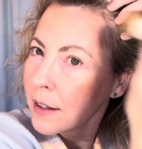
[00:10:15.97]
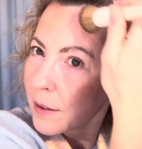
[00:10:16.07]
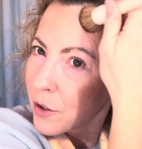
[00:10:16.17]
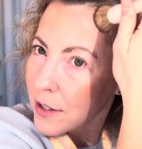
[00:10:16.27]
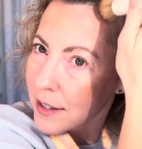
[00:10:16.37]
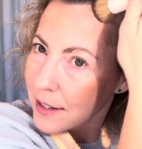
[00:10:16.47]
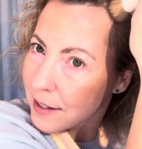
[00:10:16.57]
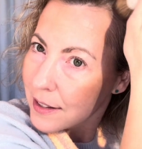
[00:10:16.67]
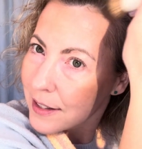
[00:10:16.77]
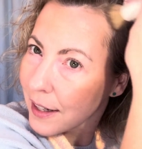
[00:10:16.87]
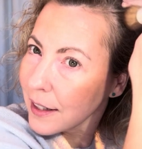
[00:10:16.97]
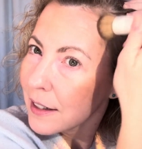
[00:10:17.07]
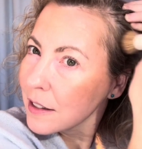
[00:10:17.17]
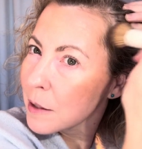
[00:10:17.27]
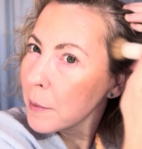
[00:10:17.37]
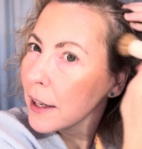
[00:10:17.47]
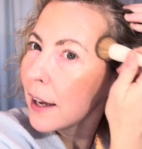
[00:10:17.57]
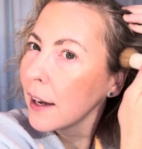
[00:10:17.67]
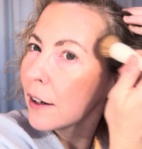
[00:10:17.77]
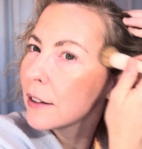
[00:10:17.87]
Just take it into my
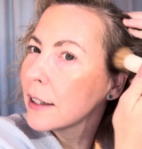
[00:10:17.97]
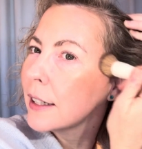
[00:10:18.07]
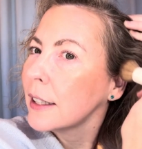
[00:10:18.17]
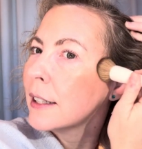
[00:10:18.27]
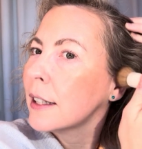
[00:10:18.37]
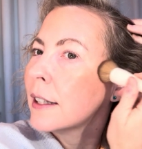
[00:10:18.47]
hairline.